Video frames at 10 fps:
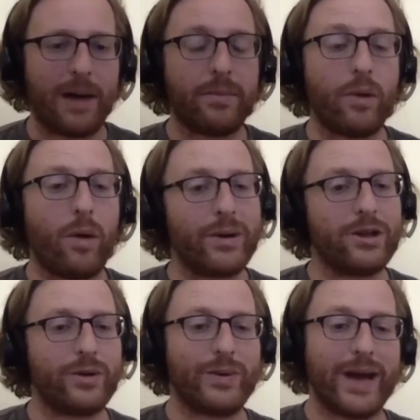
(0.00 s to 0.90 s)
But what
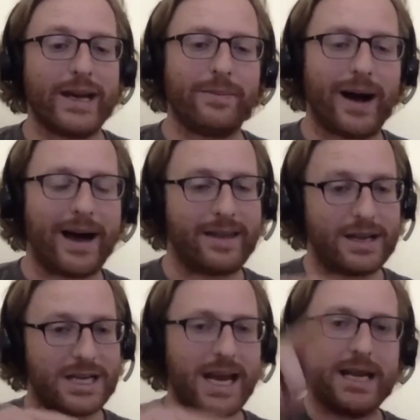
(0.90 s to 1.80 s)
we do is we actually pass
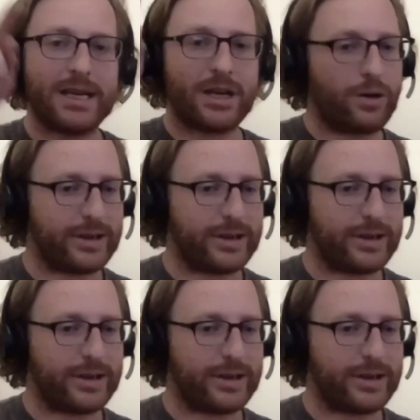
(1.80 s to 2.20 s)
that changing